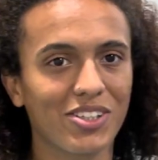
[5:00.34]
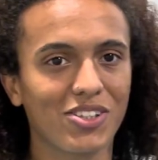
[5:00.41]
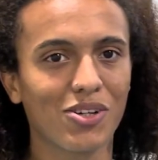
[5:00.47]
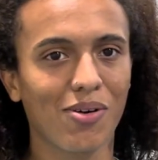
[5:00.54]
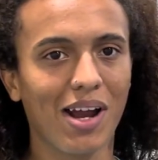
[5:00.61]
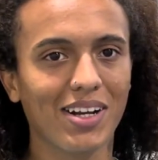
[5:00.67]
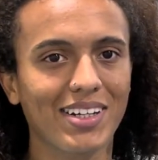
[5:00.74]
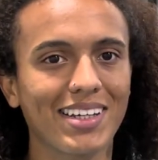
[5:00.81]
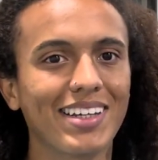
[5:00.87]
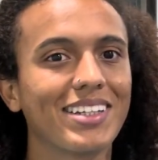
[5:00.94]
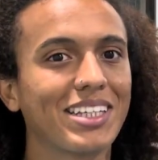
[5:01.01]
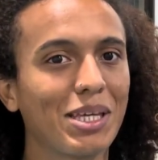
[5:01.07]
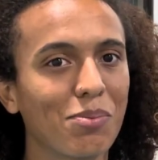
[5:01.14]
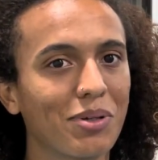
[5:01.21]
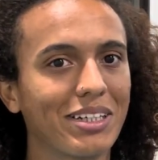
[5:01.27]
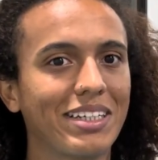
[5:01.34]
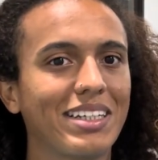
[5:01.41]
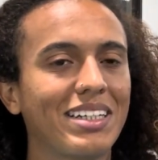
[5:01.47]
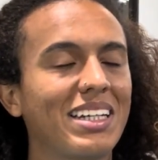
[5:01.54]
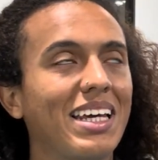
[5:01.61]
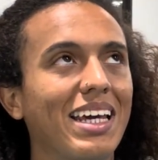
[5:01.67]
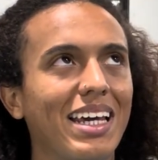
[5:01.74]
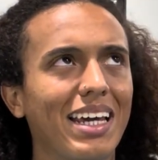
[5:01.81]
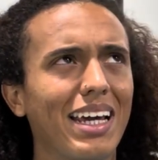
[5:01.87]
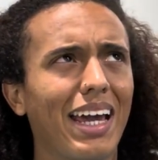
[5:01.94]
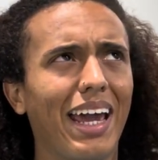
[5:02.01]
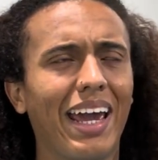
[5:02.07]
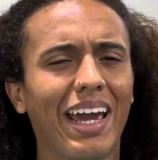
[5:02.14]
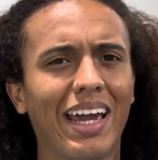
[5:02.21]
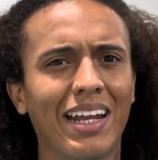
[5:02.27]
direct it and keep it in,
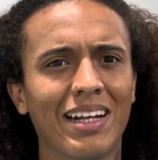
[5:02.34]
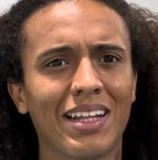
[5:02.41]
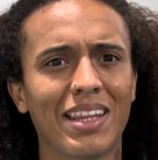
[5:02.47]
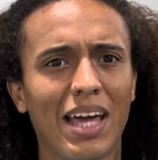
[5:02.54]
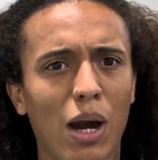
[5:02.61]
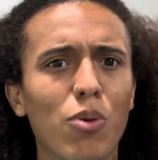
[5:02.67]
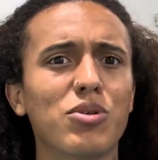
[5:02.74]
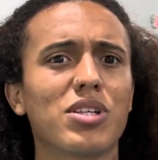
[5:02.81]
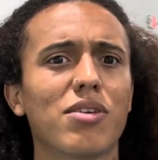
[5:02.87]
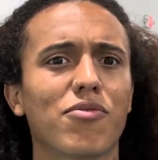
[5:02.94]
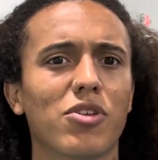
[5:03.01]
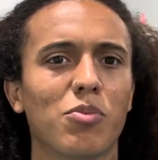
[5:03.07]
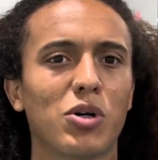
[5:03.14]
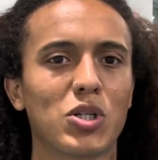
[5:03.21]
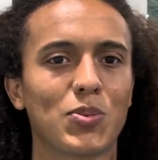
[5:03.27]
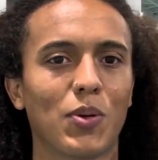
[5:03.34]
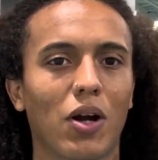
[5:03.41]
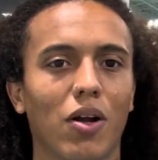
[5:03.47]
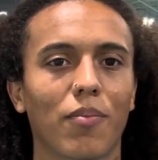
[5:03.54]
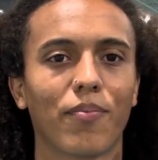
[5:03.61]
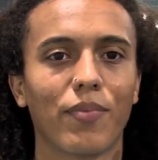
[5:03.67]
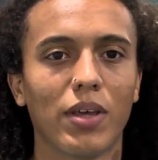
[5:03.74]
and that was it for the most part.